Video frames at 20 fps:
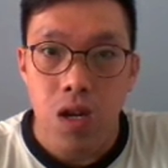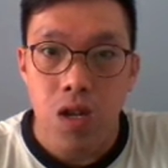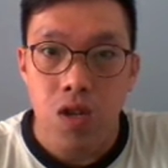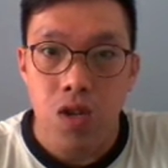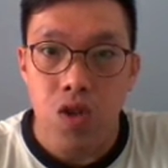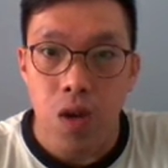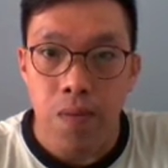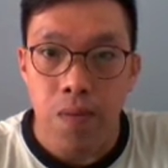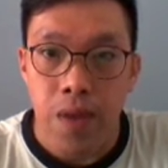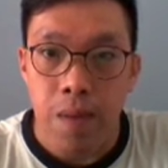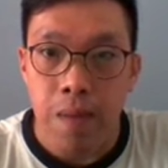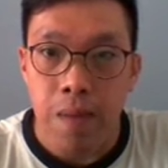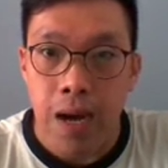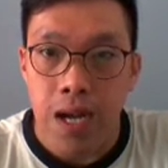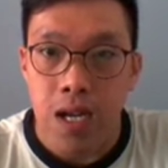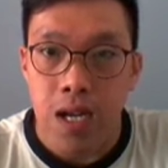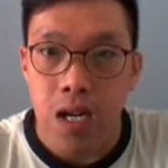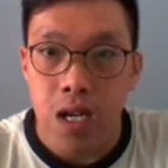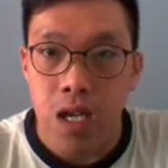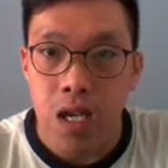drop the
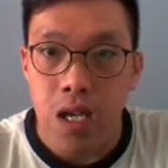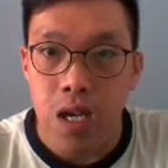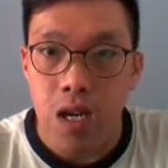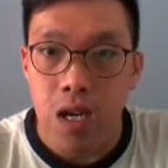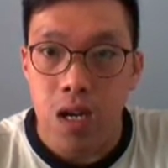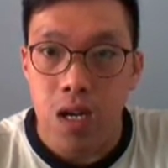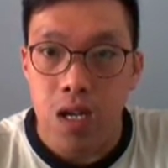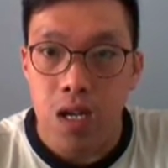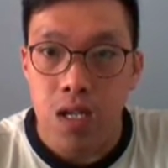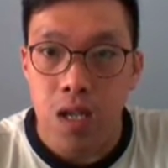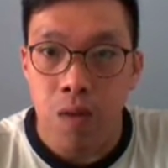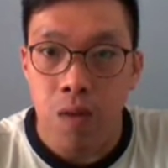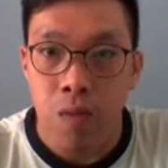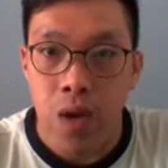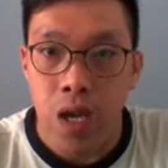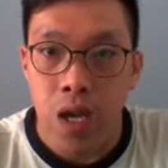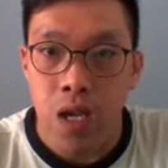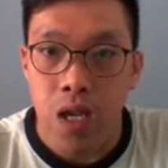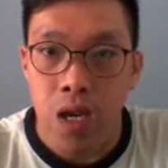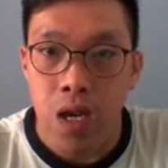marker here,
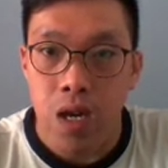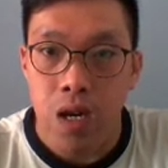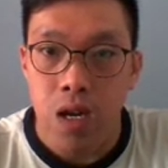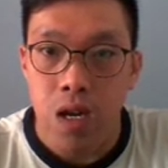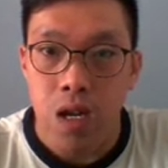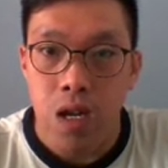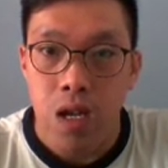somewhere here,